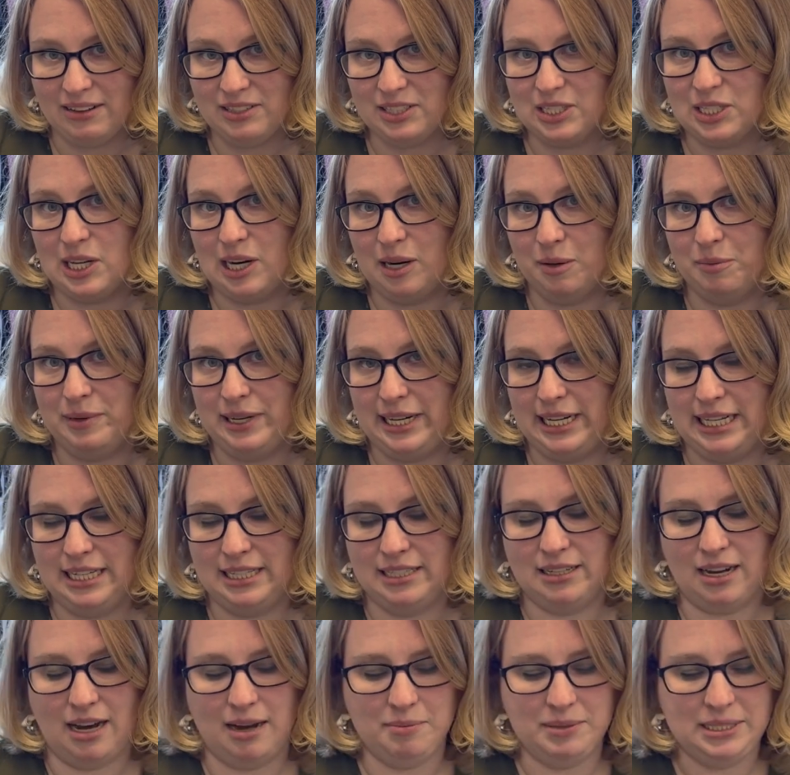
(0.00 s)
so that I'm ready to
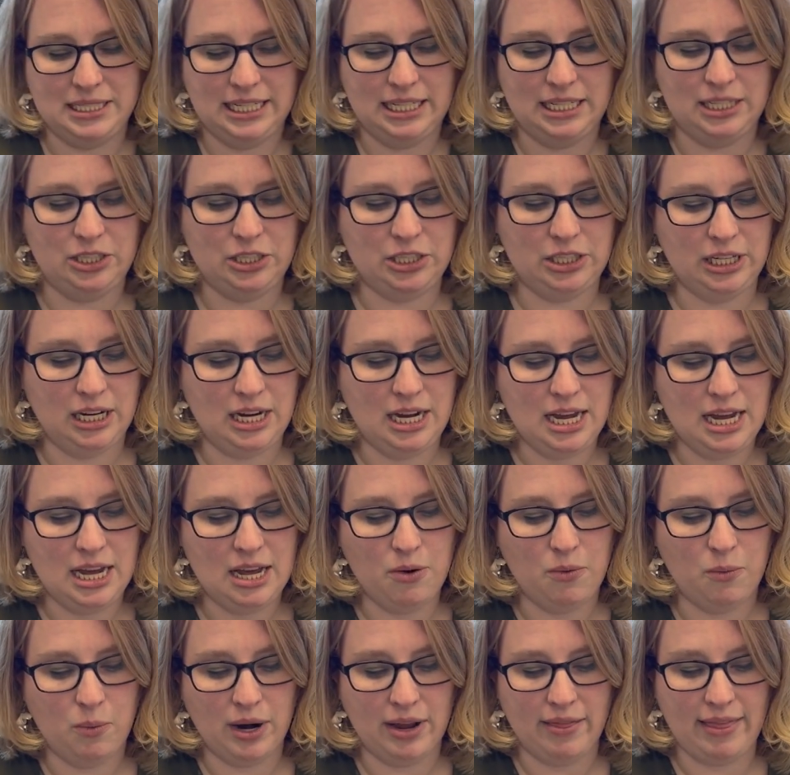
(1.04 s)
top stitch.
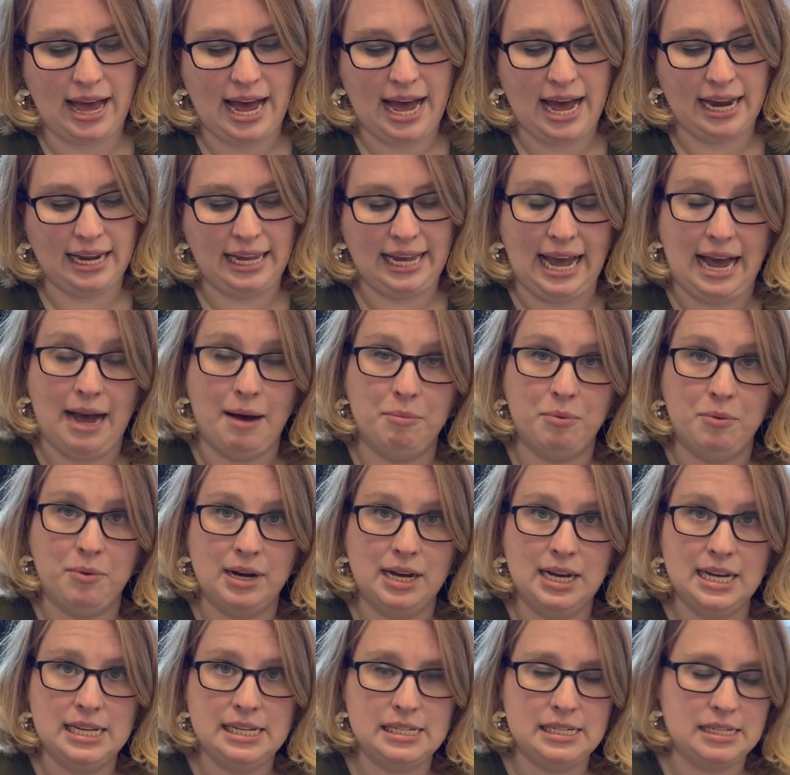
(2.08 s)
Where that gap
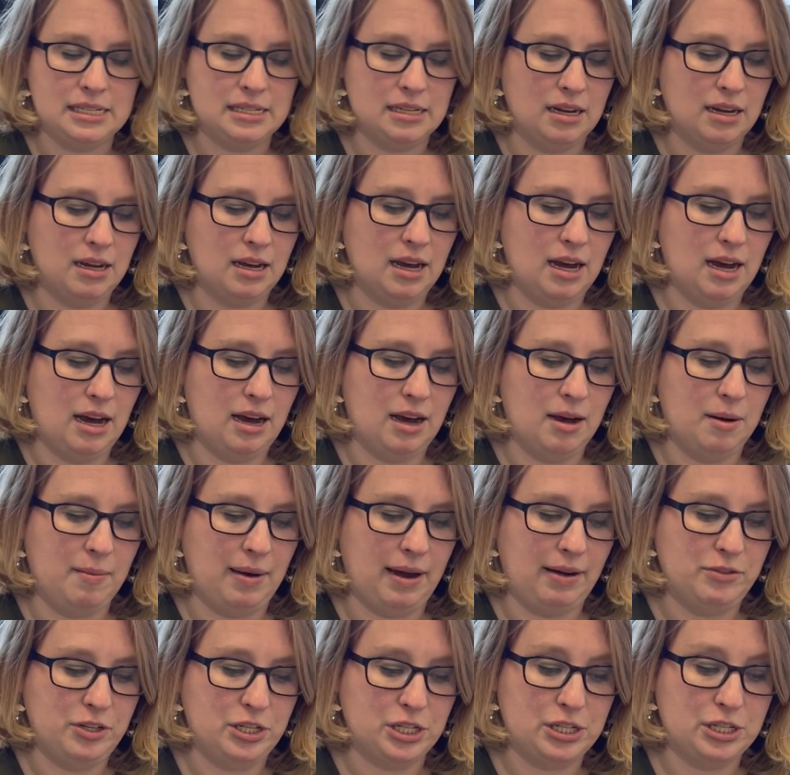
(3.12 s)
was,
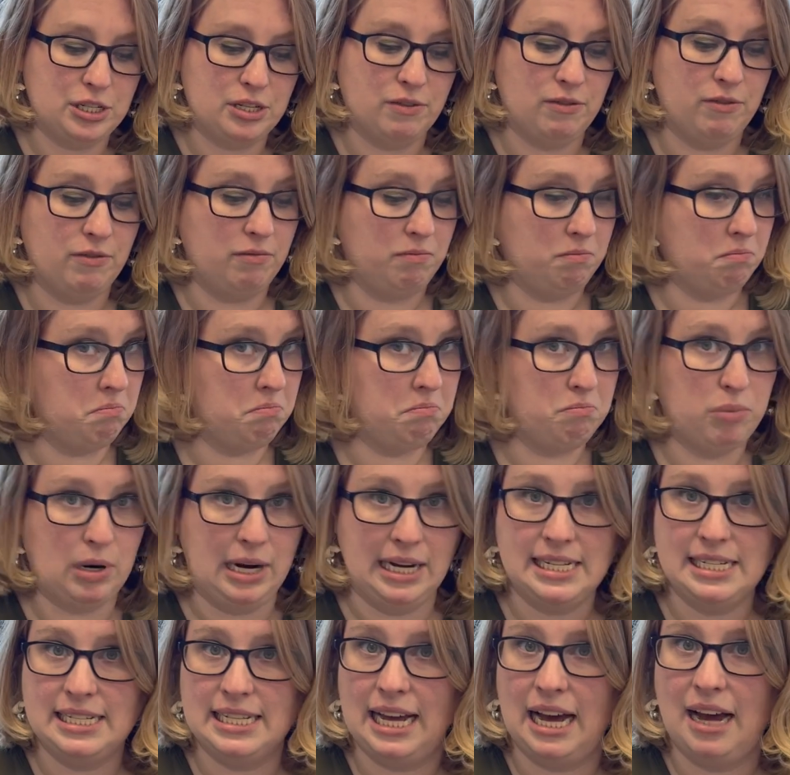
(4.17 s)
I've just
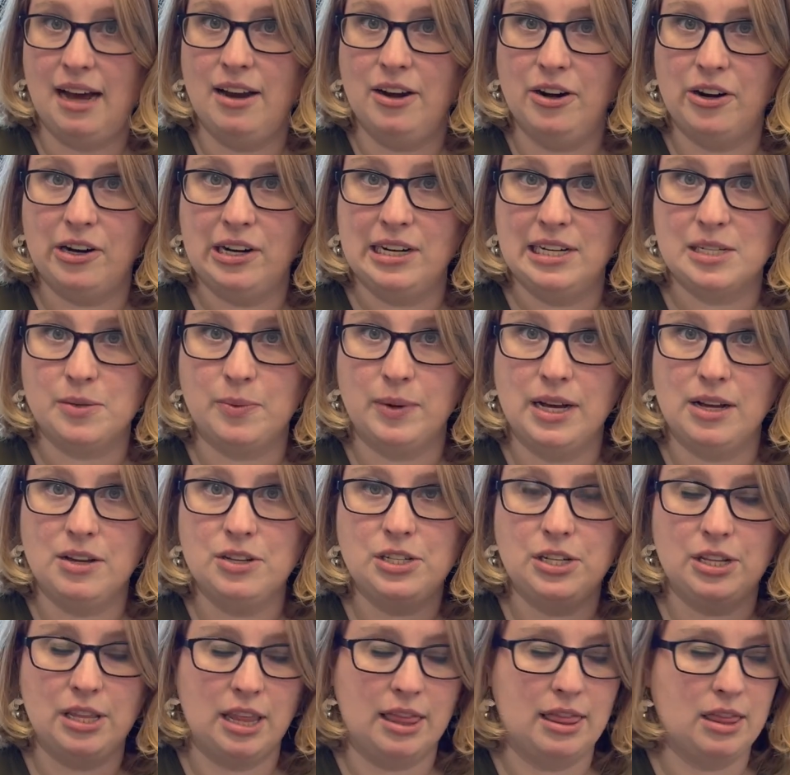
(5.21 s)
pressed that under as well
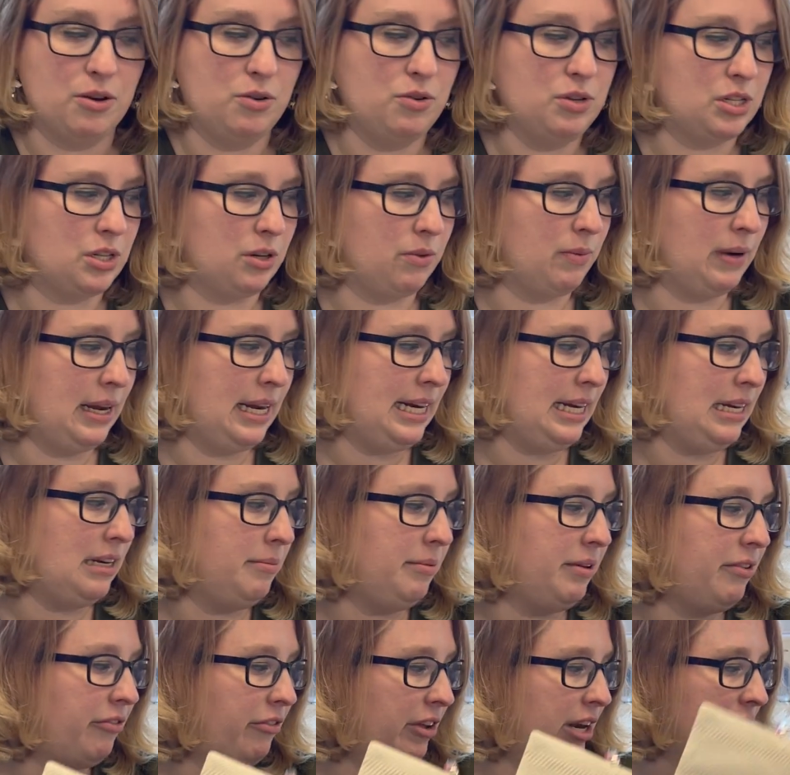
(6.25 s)
so that those are ready to
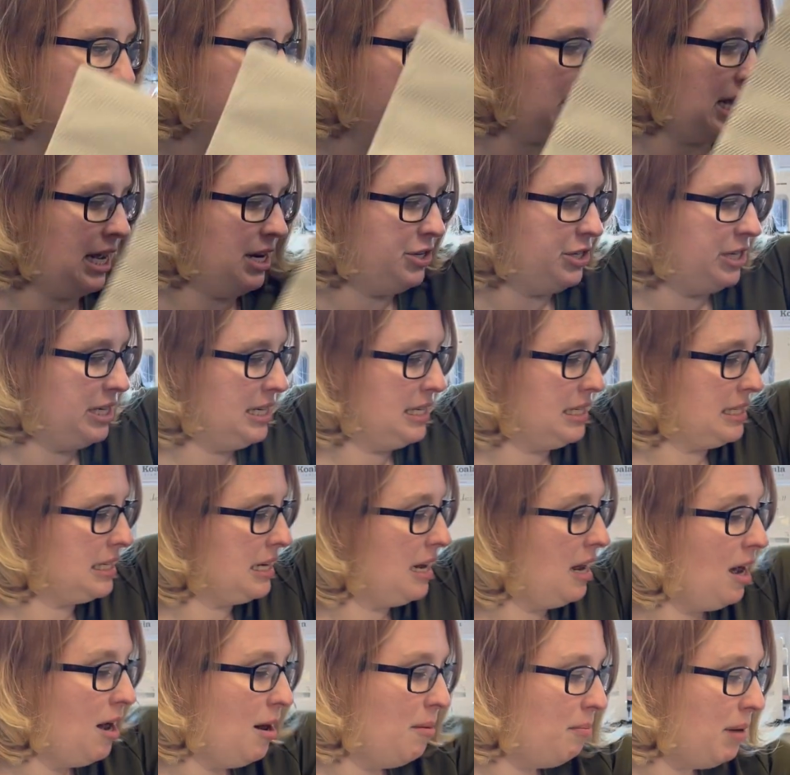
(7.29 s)
be finished edges.
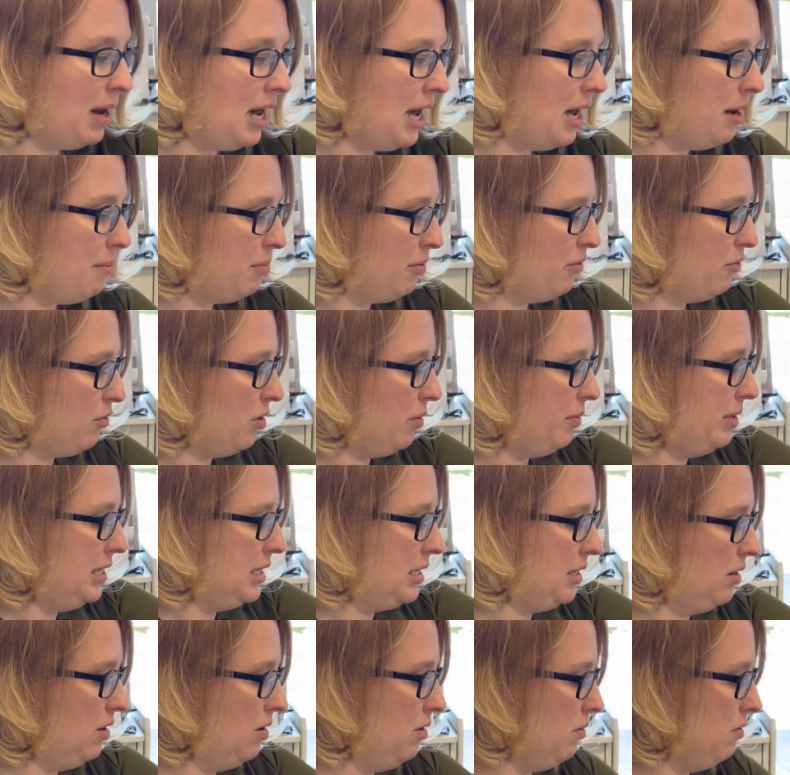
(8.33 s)
But before we
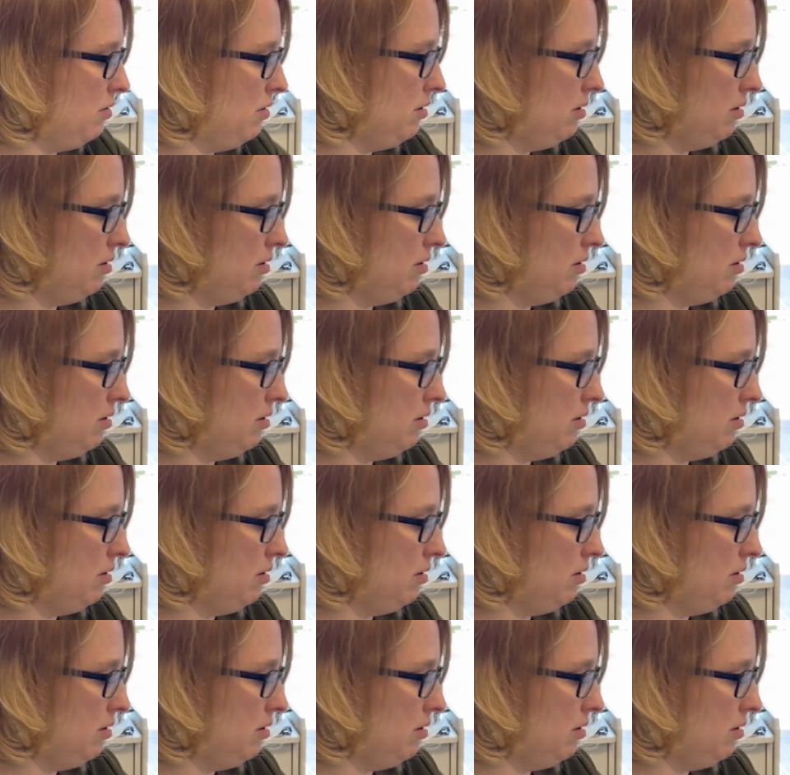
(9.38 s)
sew